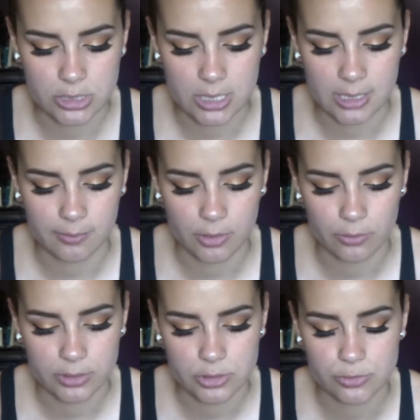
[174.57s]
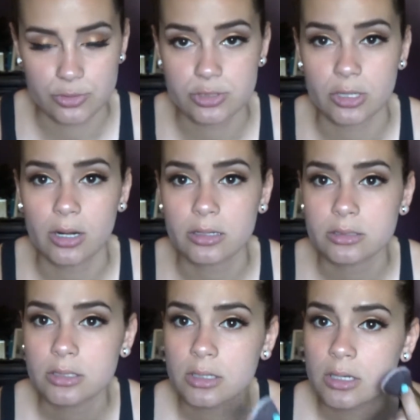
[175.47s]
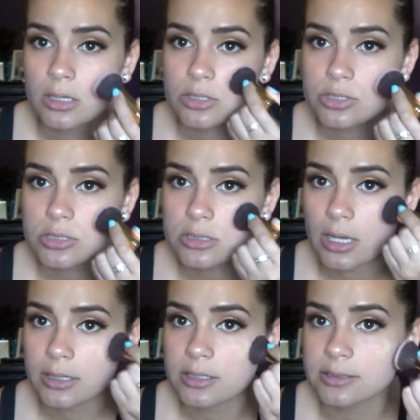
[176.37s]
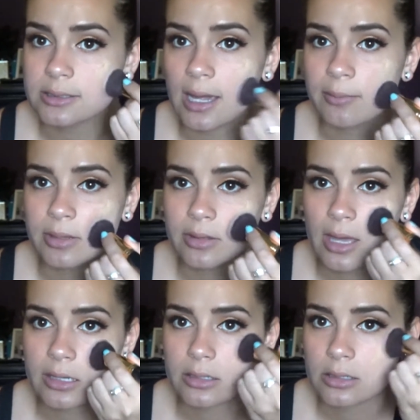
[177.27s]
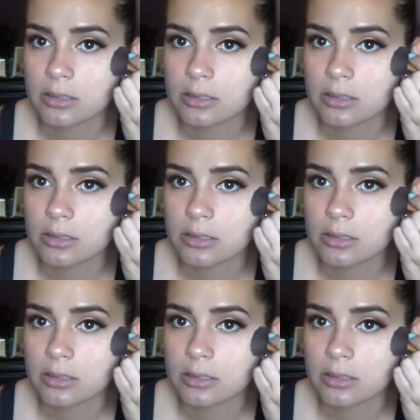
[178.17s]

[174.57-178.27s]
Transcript: and I'm going to start just kind of dabbing that